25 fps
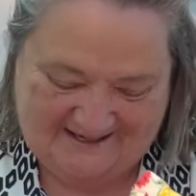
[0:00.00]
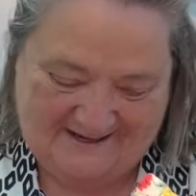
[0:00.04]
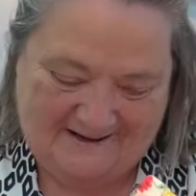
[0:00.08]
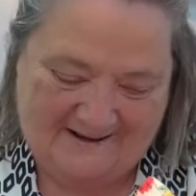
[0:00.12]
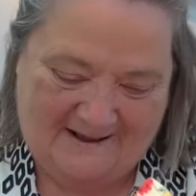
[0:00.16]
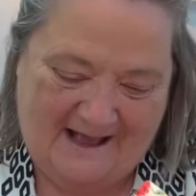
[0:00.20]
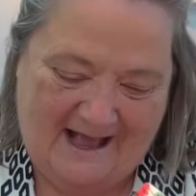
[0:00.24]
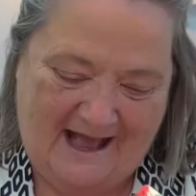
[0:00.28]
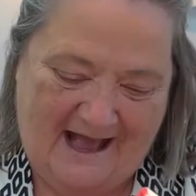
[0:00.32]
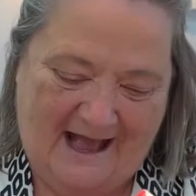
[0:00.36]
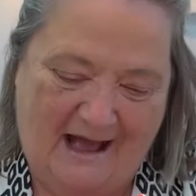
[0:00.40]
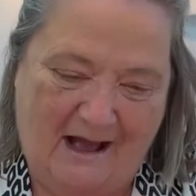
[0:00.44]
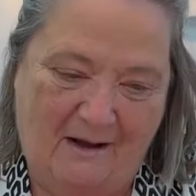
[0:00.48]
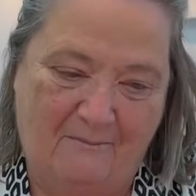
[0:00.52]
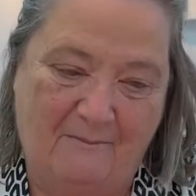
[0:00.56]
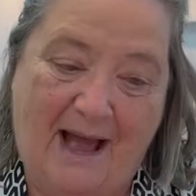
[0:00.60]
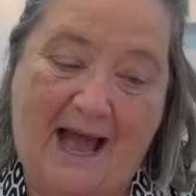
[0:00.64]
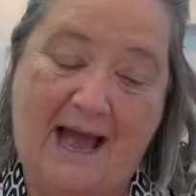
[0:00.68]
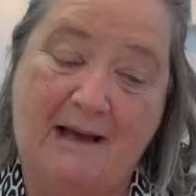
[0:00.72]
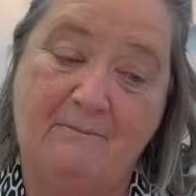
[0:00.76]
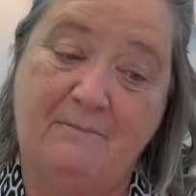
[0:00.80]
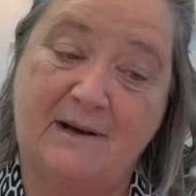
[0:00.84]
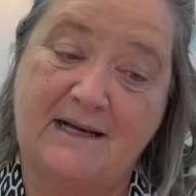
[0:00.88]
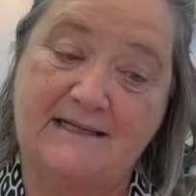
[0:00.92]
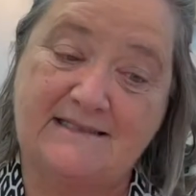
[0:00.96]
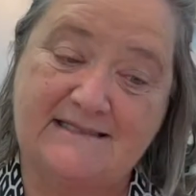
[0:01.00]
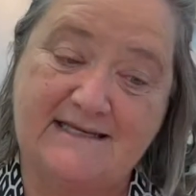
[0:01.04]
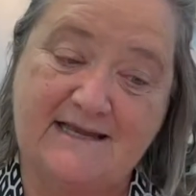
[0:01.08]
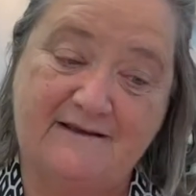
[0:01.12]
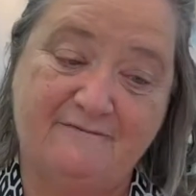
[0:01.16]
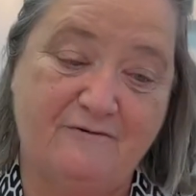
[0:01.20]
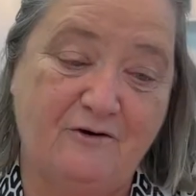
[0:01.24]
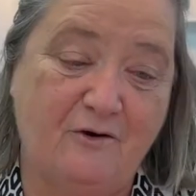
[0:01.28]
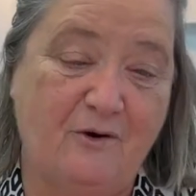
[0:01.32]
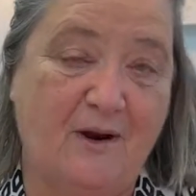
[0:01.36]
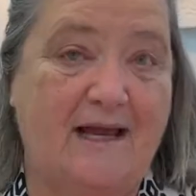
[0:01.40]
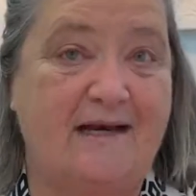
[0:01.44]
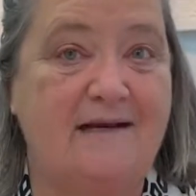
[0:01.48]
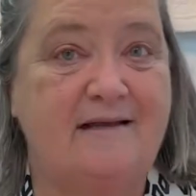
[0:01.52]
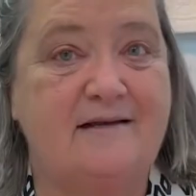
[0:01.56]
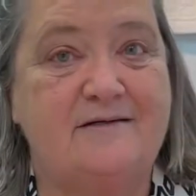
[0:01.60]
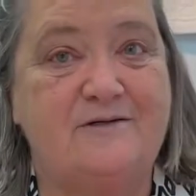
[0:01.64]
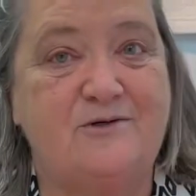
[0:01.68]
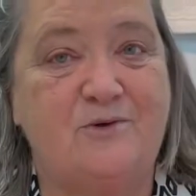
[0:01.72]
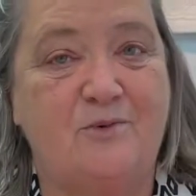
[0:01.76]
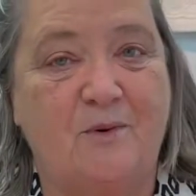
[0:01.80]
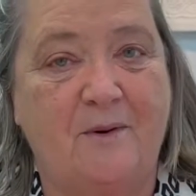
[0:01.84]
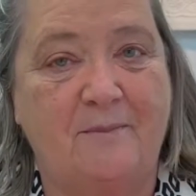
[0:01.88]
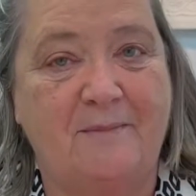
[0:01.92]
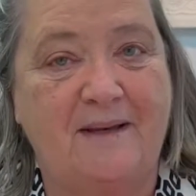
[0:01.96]
I must give credit to a
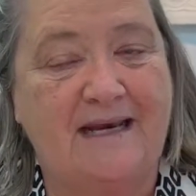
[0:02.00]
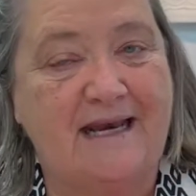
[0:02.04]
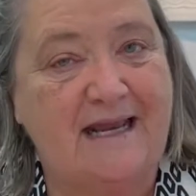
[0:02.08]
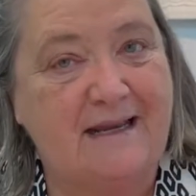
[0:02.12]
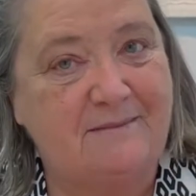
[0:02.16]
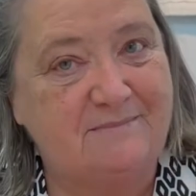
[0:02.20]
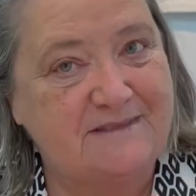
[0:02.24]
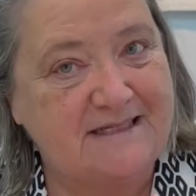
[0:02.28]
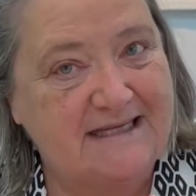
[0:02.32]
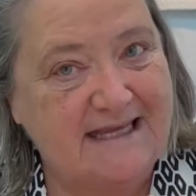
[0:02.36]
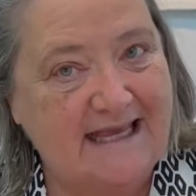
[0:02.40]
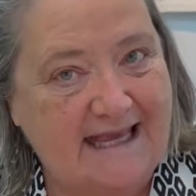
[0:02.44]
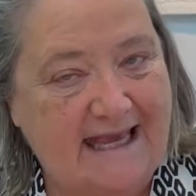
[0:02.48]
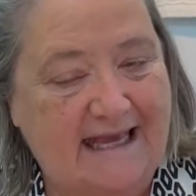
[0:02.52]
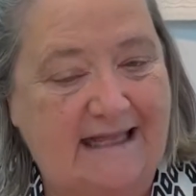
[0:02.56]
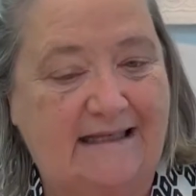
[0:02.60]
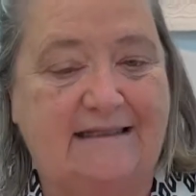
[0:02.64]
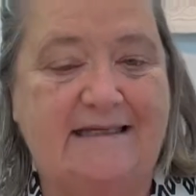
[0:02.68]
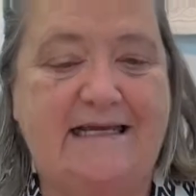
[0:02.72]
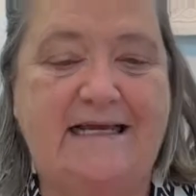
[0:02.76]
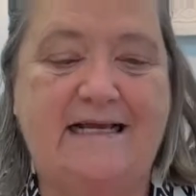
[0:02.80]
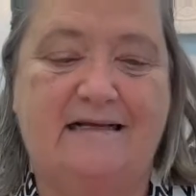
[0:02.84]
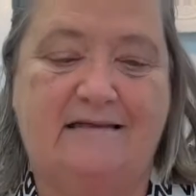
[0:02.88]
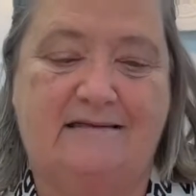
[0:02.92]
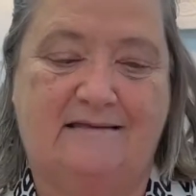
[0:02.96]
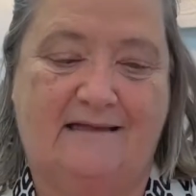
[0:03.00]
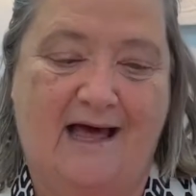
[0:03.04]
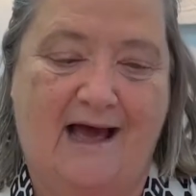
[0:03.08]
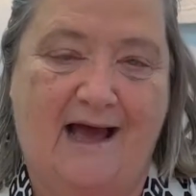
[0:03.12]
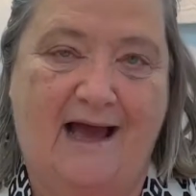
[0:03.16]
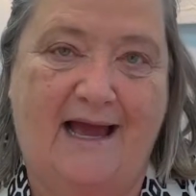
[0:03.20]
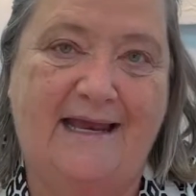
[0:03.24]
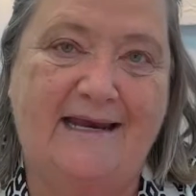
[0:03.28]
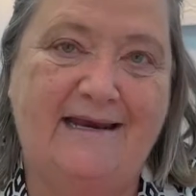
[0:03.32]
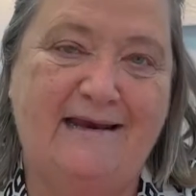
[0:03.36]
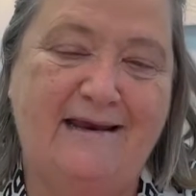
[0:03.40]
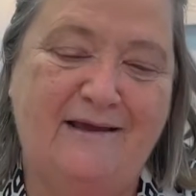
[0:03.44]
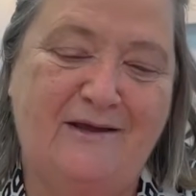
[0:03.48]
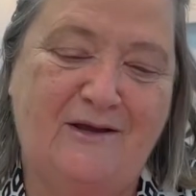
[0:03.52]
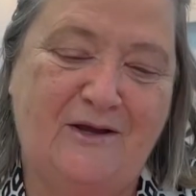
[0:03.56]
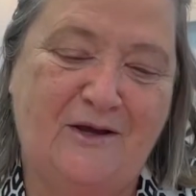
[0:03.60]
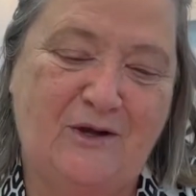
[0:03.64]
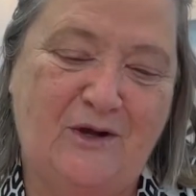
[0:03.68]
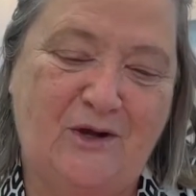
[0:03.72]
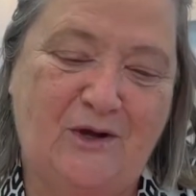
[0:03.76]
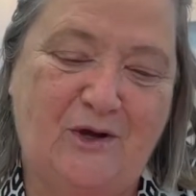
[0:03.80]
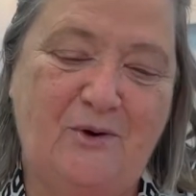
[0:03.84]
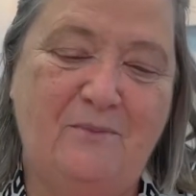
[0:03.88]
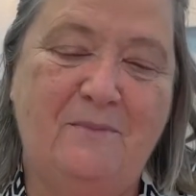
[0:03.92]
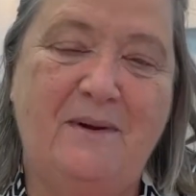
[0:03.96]
woman named Kelly Klein,
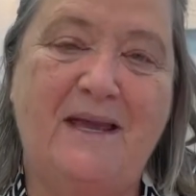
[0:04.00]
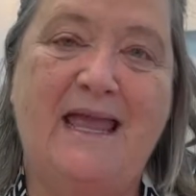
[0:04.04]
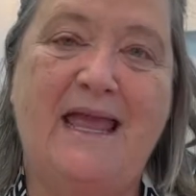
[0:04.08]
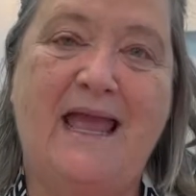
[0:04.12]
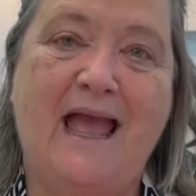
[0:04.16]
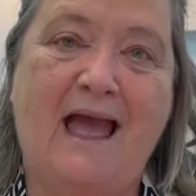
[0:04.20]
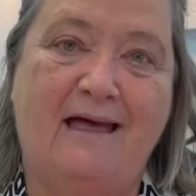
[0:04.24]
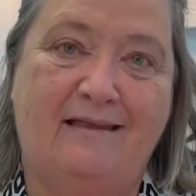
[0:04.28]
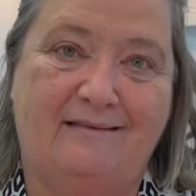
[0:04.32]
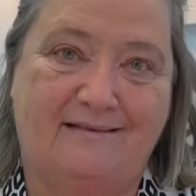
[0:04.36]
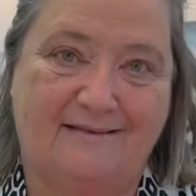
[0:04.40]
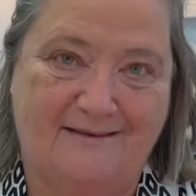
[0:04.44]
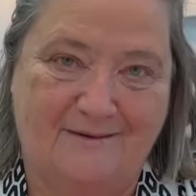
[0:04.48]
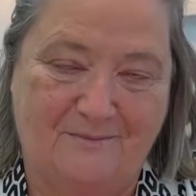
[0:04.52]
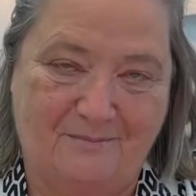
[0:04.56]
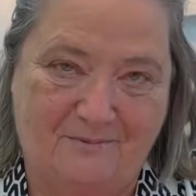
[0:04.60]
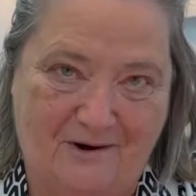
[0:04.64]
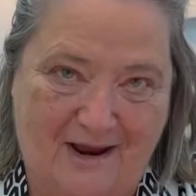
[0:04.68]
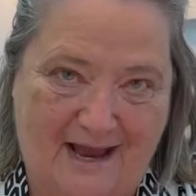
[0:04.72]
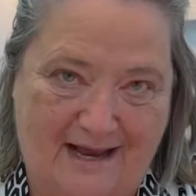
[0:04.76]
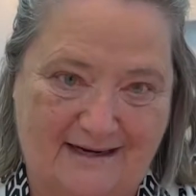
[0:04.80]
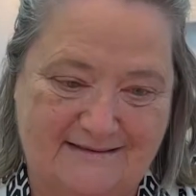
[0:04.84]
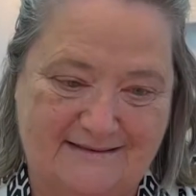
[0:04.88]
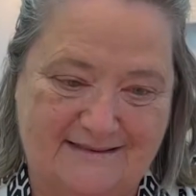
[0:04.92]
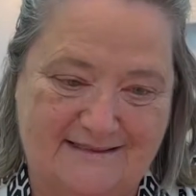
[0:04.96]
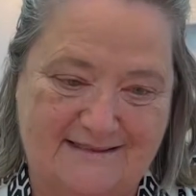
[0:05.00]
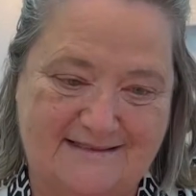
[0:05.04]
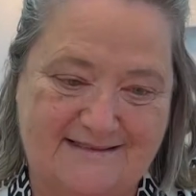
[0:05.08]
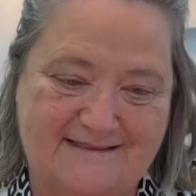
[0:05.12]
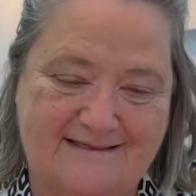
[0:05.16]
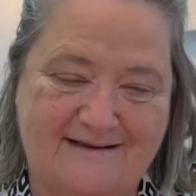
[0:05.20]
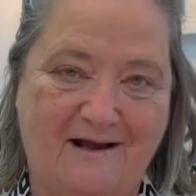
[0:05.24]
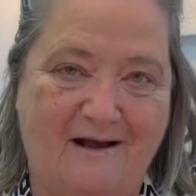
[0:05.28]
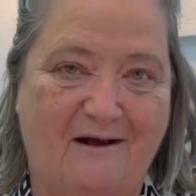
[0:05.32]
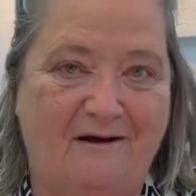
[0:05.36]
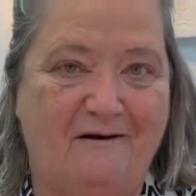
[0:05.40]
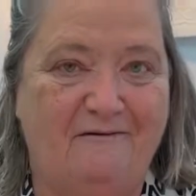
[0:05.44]
who began the practice of